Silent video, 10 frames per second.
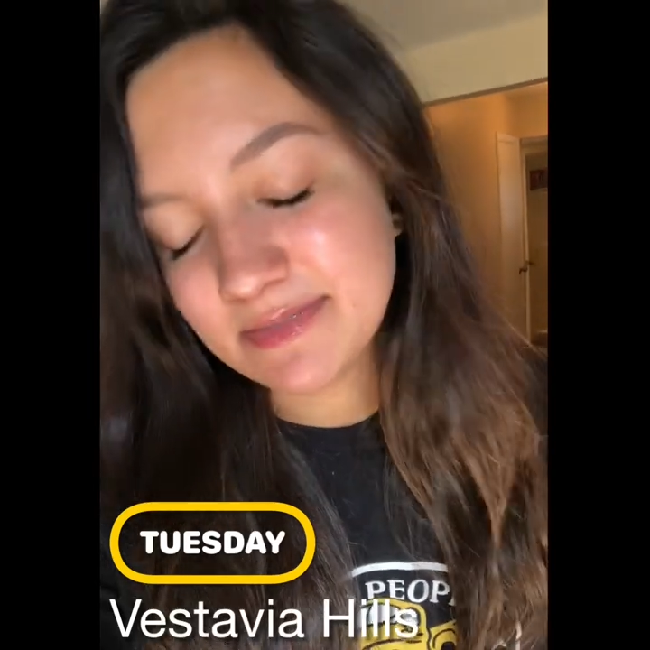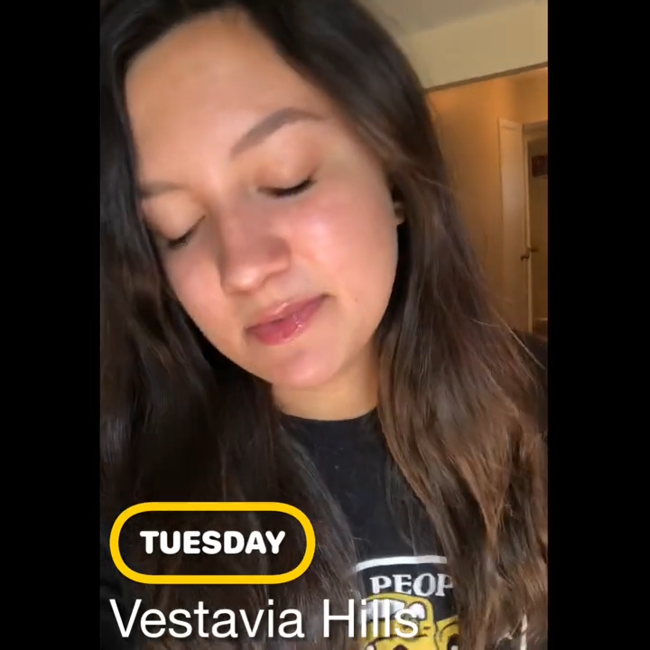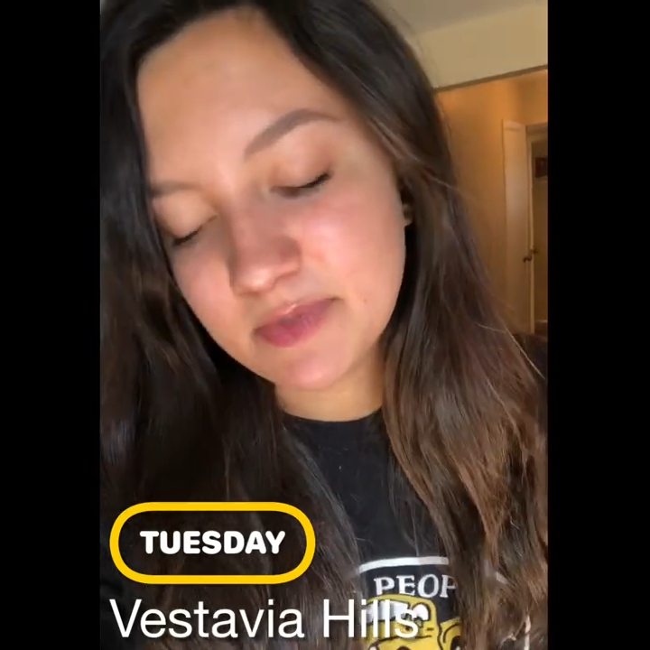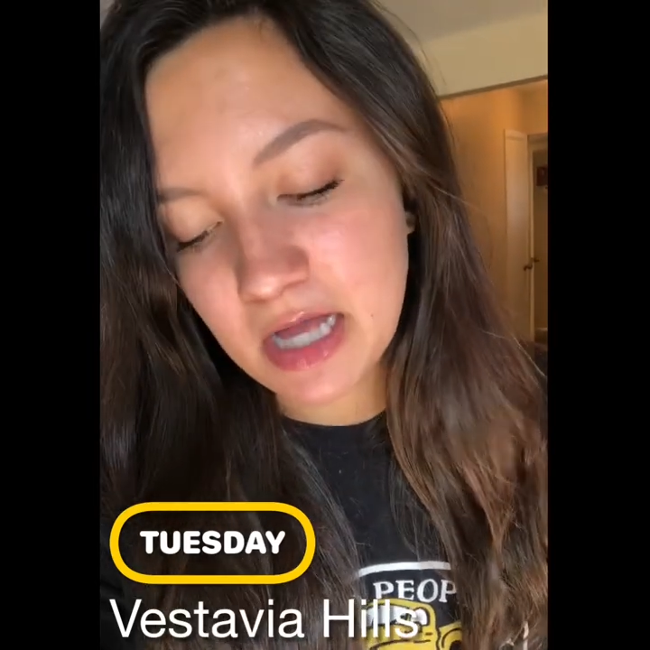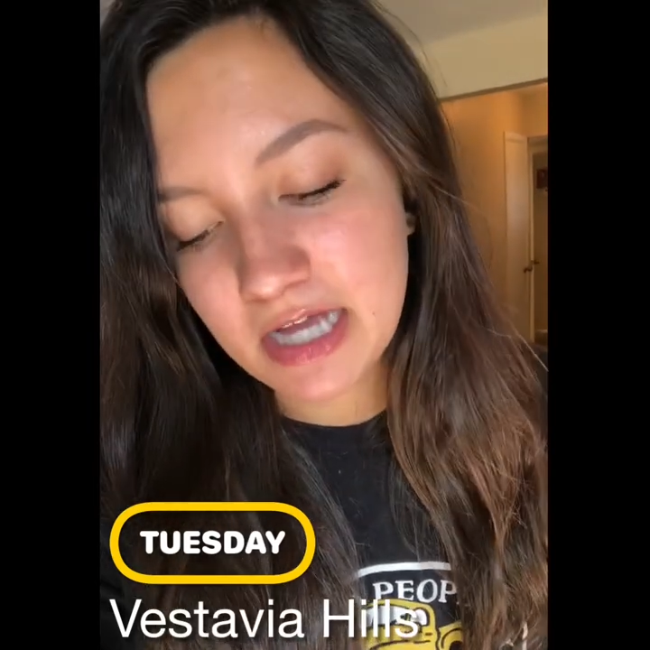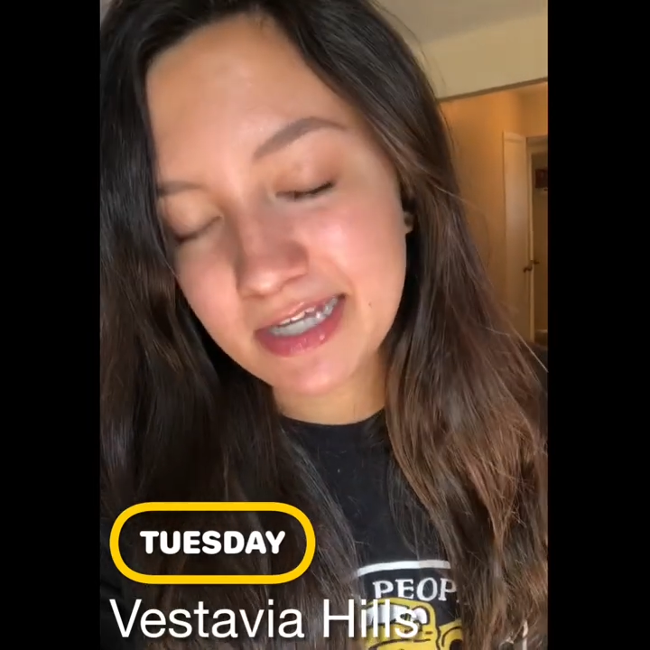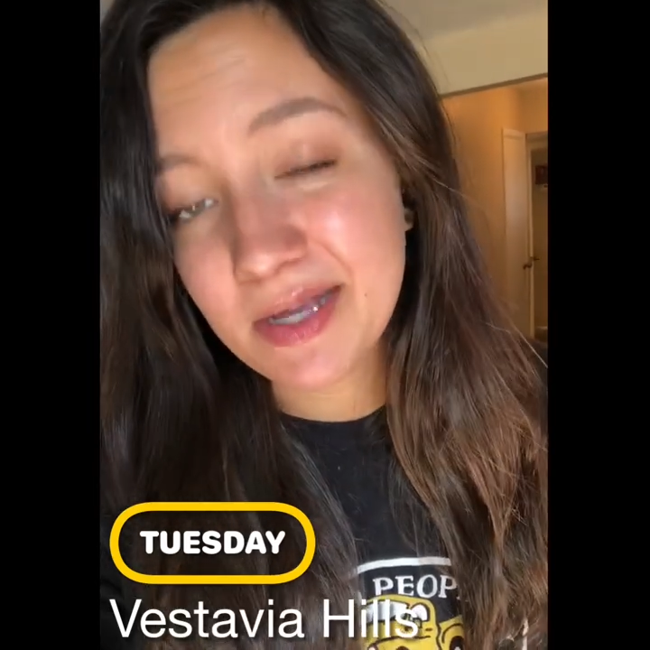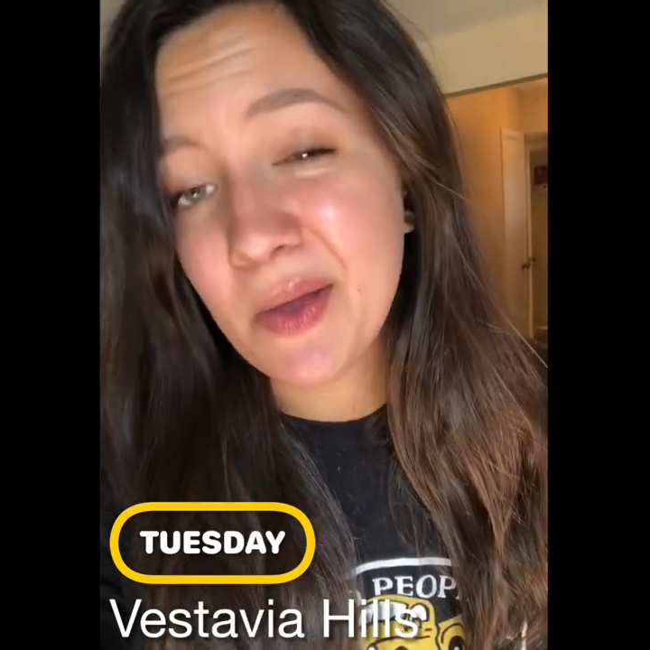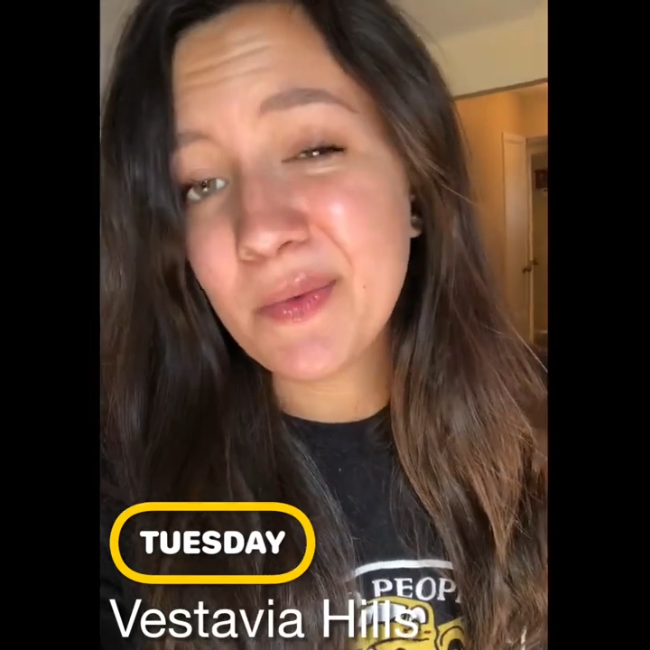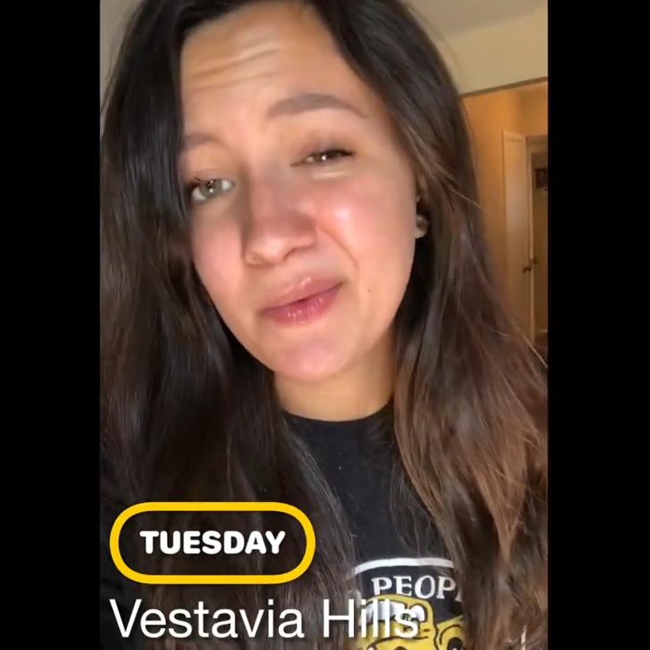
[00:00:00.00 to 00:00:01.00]
to be
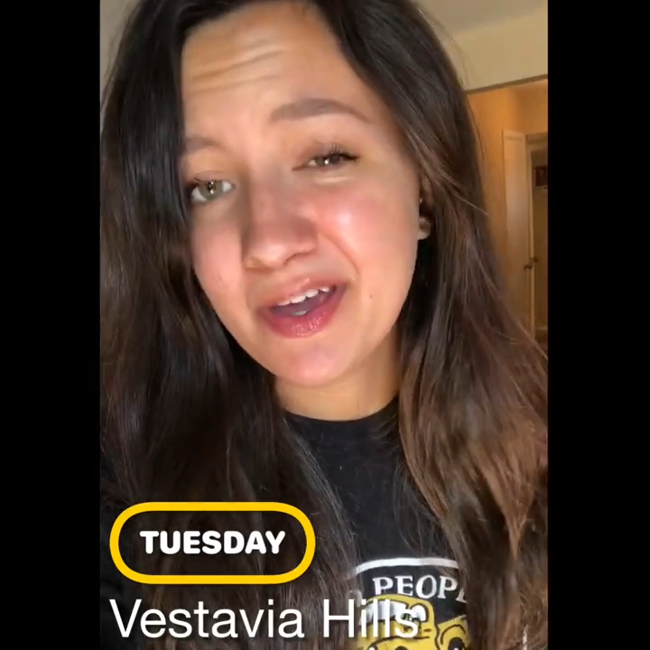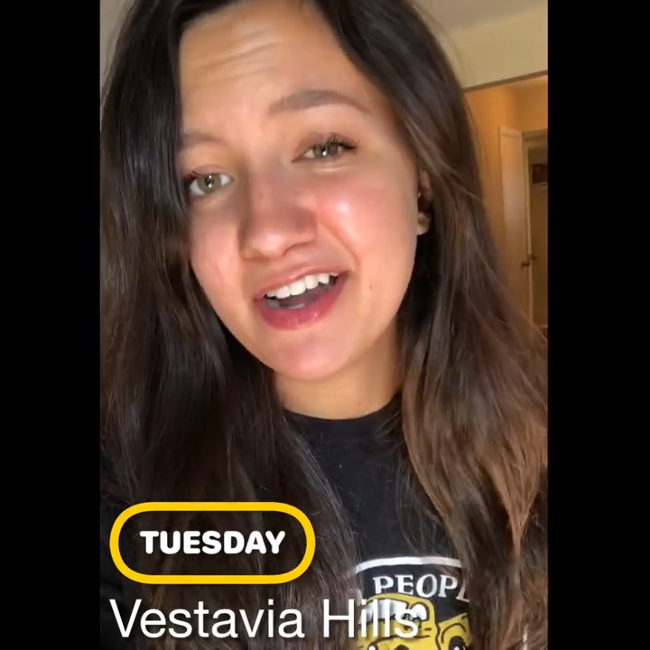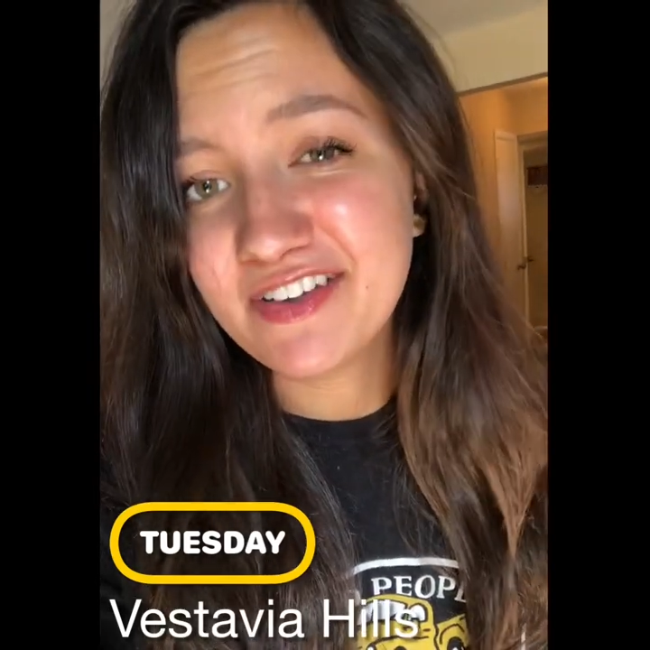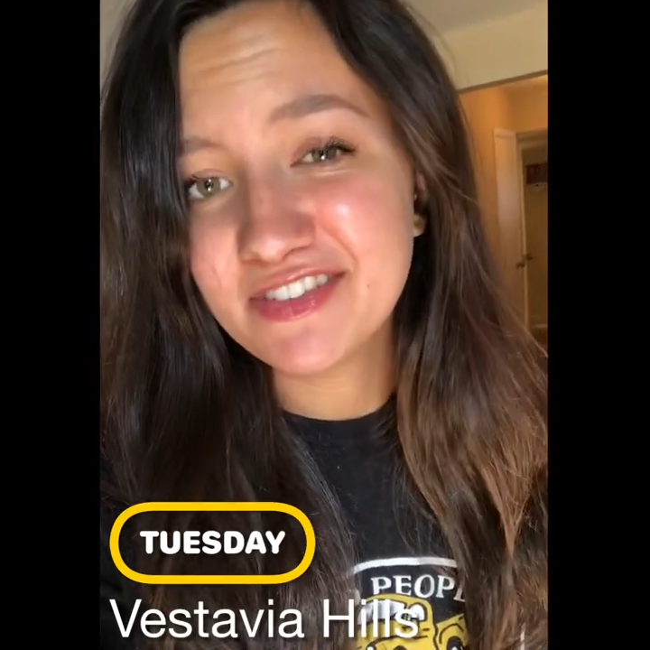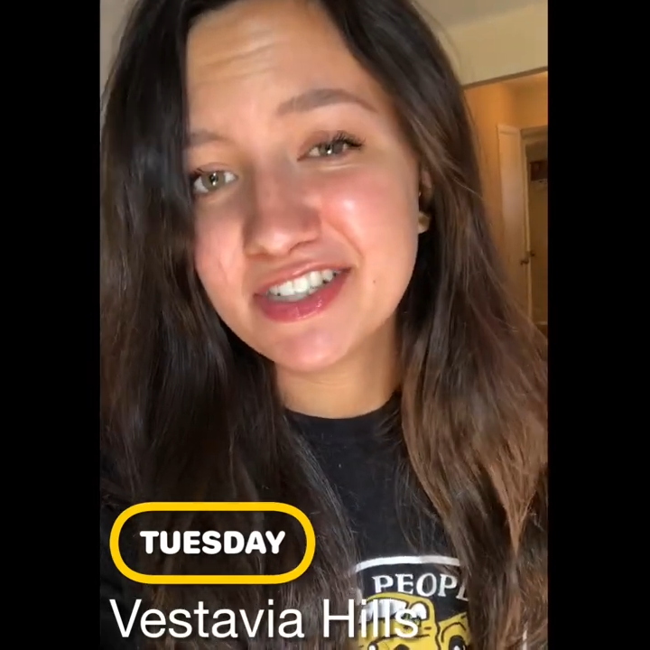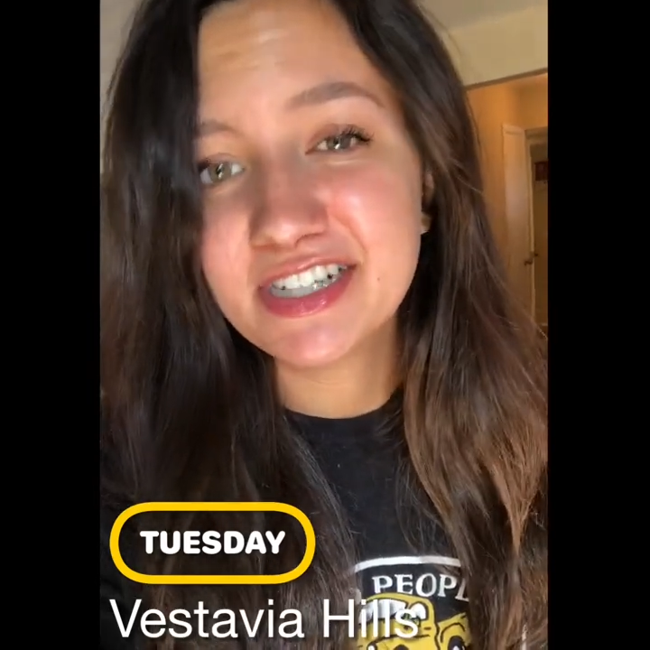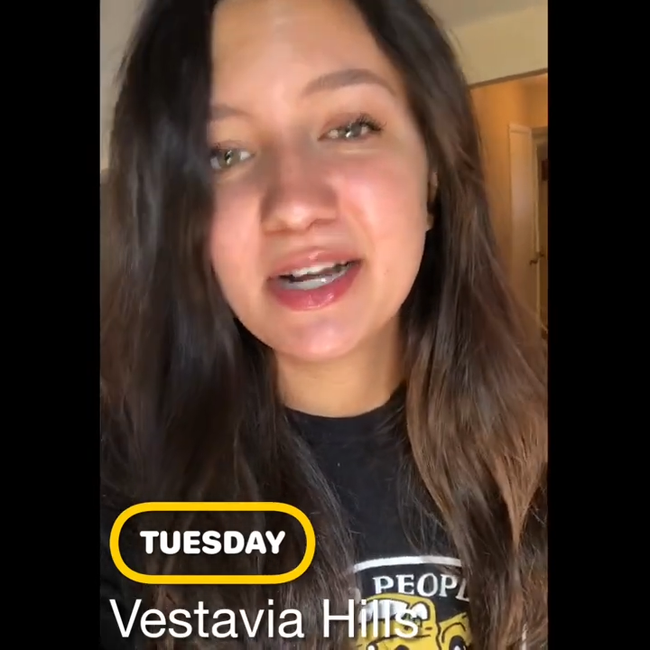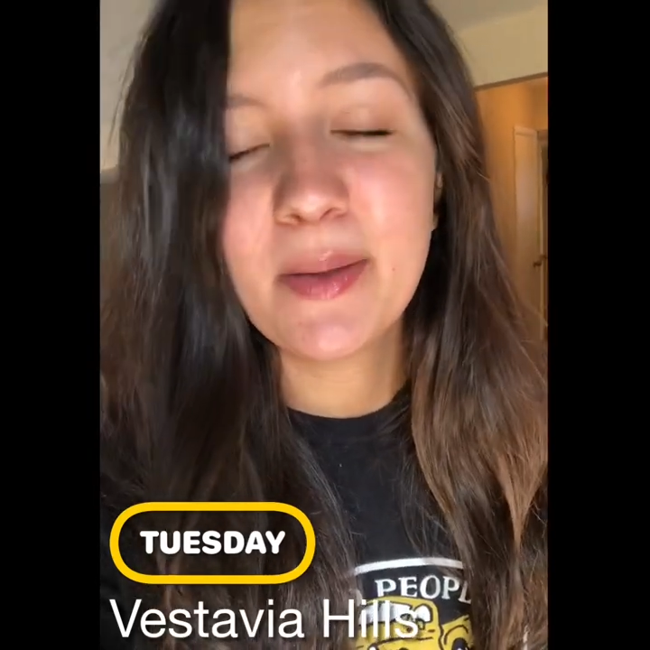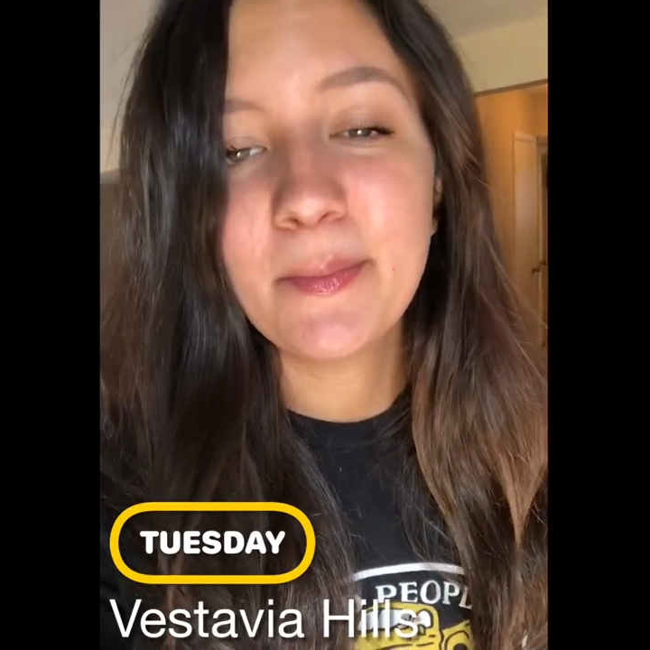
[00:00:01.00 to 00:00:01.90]
vlogging, whatever.